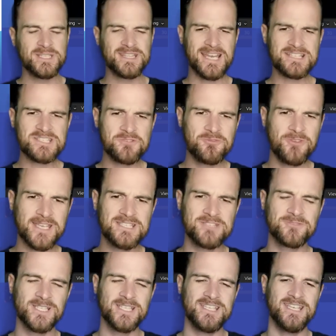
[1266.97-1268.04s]
But that's
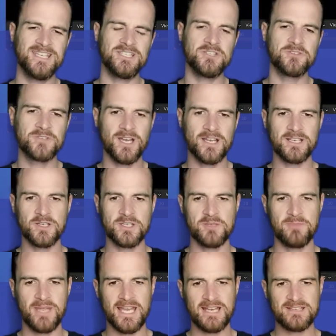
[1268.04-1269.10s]
effectively it. You've kind of
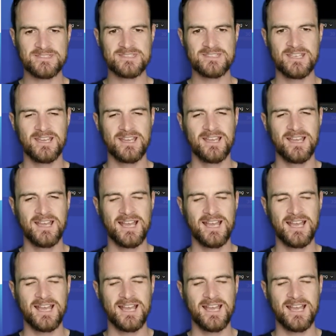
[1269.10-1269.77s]
got your mouse.